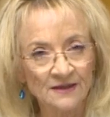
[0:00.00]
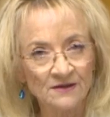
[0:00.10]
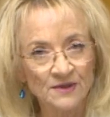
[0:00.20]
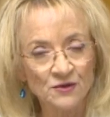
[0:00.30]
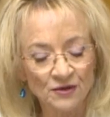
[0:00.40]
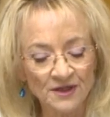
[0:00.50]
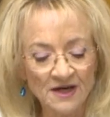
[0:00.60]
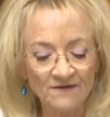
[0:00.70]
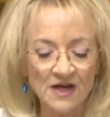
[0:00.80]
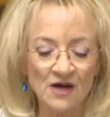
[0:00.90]
with not
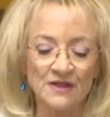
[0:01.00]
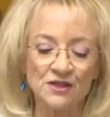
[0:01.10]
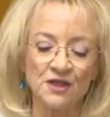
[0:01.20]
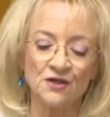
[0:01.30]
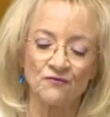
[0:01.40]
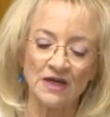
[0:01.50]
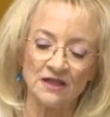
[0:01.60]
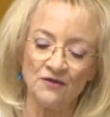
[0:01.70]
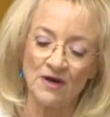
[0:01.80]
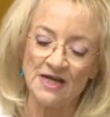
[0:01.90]
enough courage to
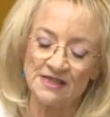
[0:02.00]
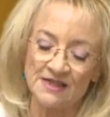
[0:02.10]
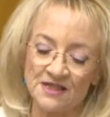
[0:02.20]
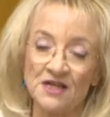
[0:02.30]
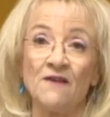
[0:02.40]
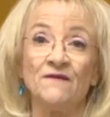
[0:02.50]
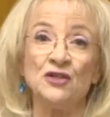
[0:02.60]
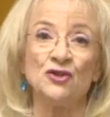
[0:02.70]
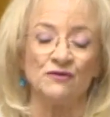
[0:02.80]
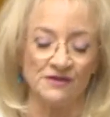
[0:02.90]
directly raise the tough
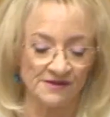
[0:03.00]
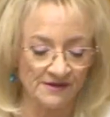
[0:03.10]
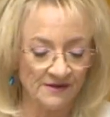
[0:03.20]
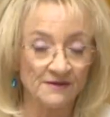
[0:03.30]
issues.